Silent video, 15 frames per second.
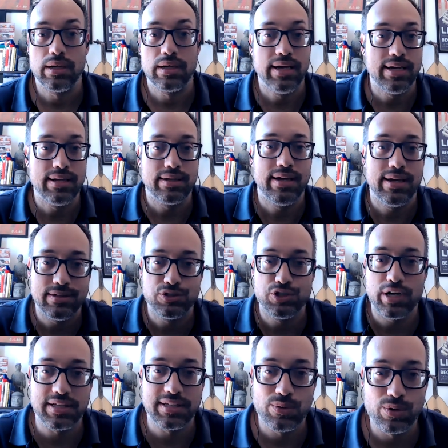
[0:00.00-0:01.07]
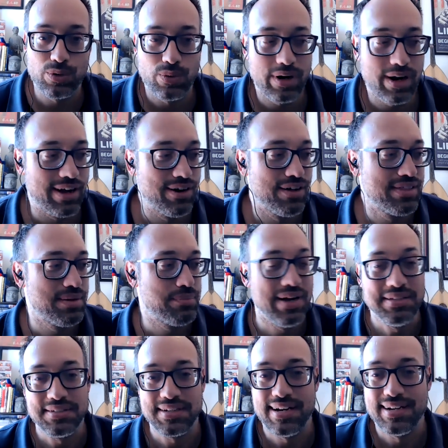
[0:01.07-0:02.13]
get get injected with what I call the
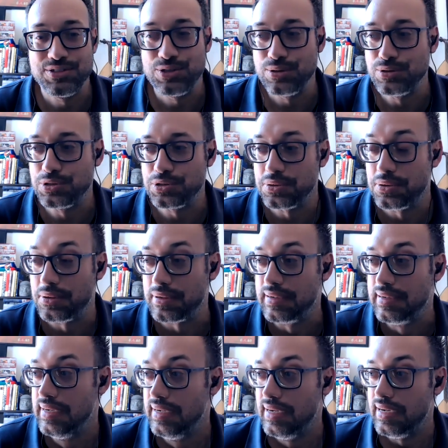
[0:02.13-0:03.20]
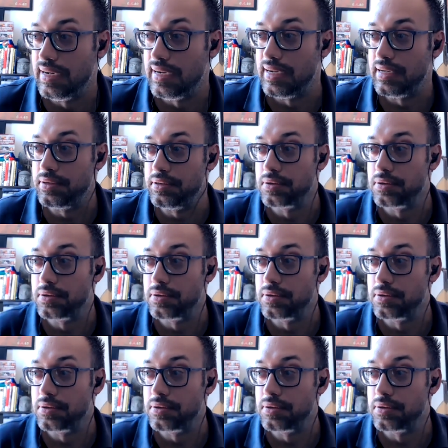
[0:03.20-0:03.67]
Pentagon juice, or uh,